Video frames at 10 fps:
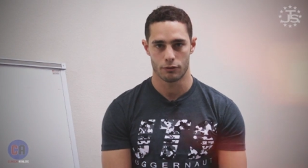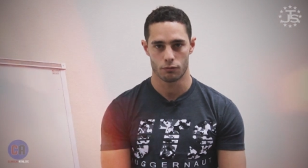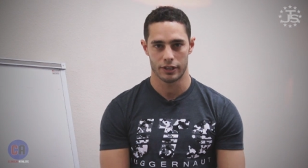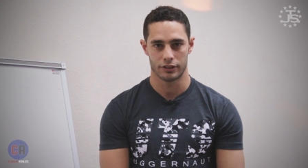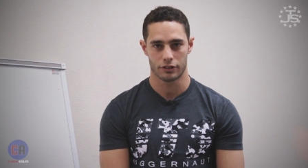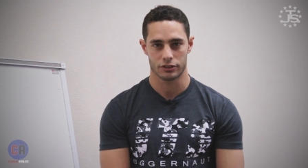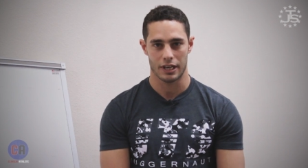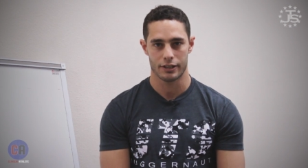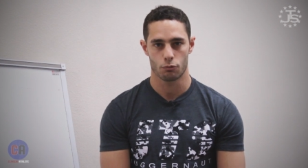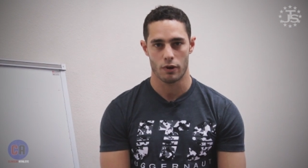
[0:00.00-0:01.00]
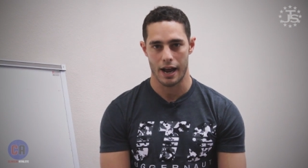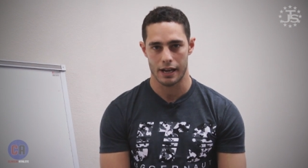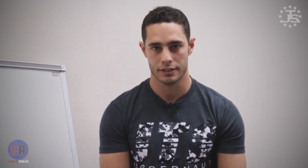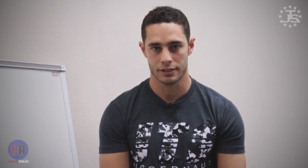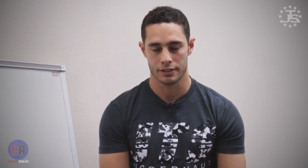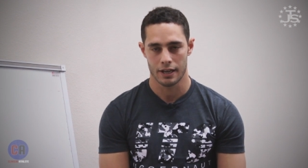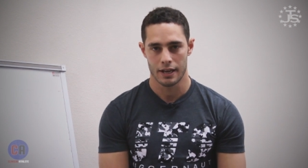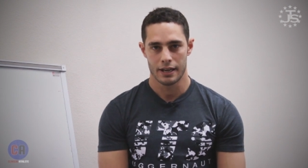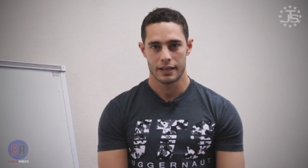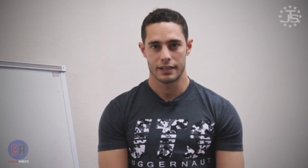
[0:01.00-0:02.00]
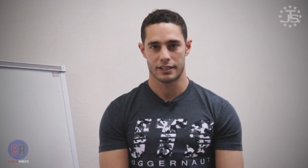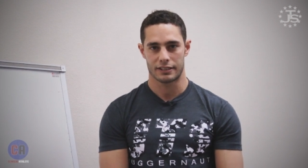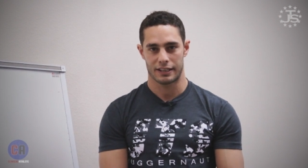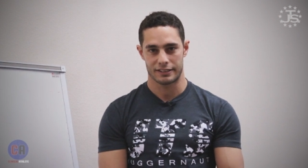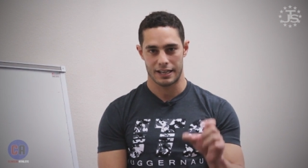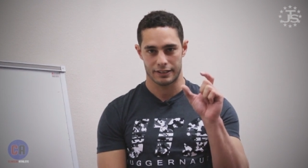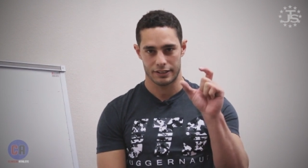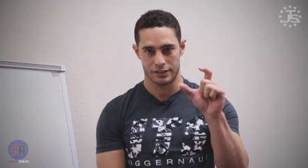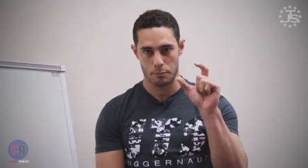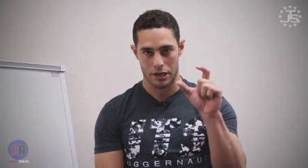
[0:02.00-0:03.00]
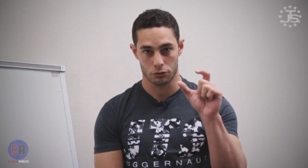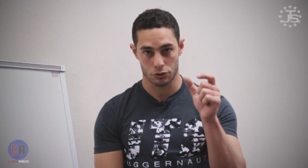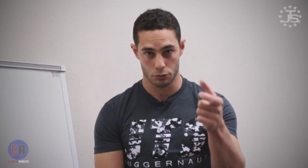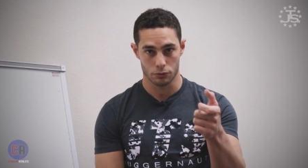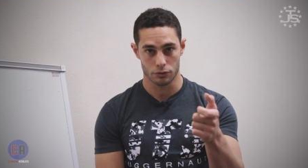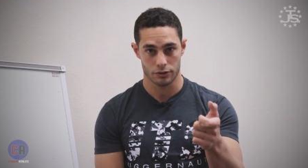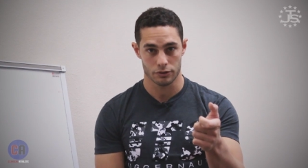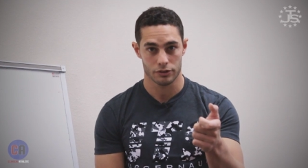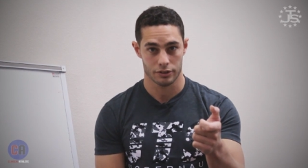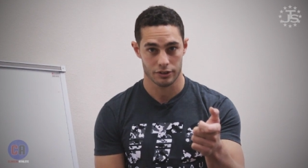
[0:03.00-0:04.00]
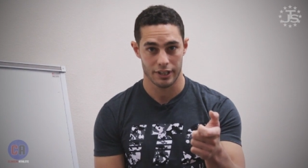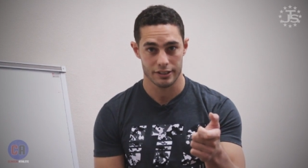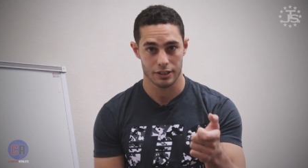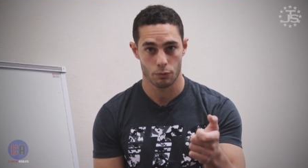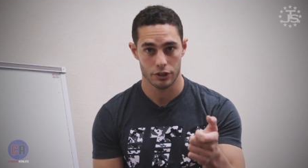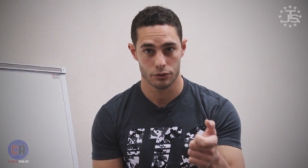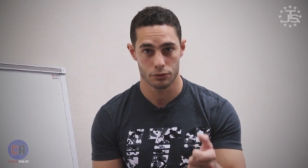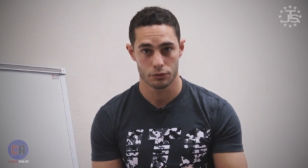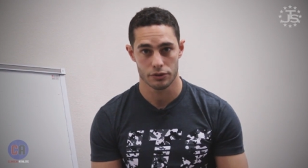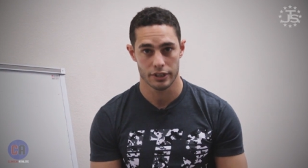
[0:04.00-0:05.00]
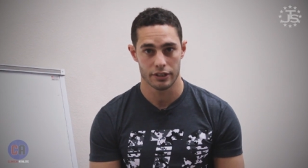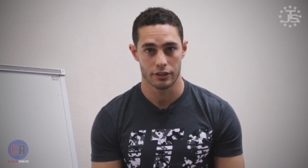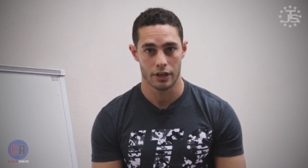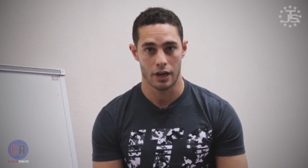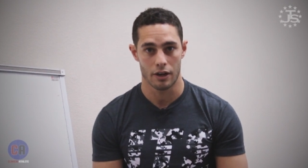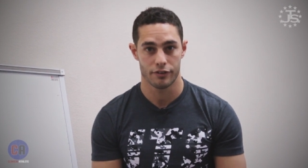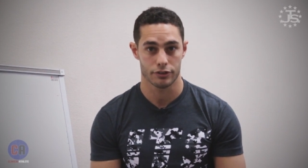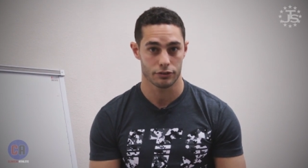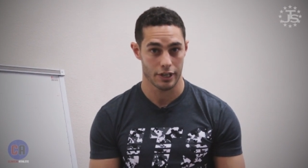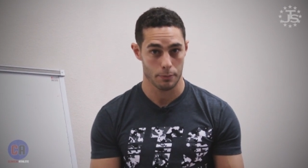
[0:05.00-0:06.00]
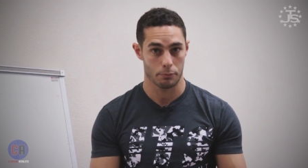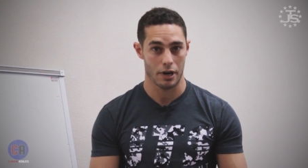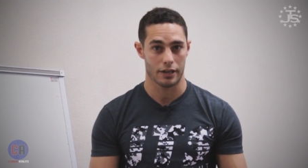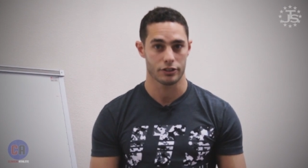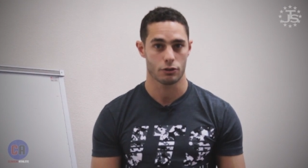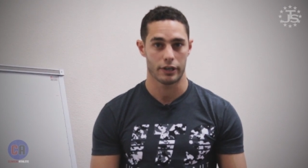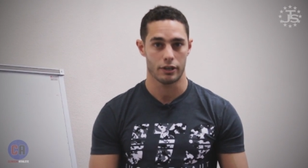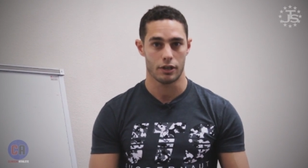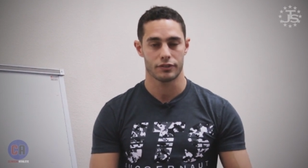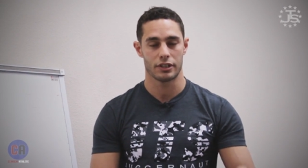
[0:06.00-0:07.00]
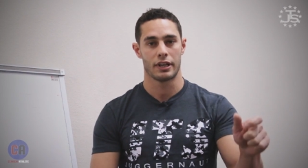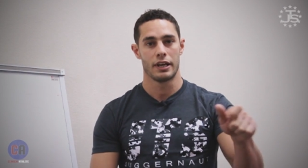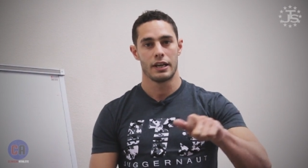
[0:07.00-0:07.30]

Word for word: in, in little tiny rats is that they could take these metal tools, those things that we use in uh, physical therapy practice quite often,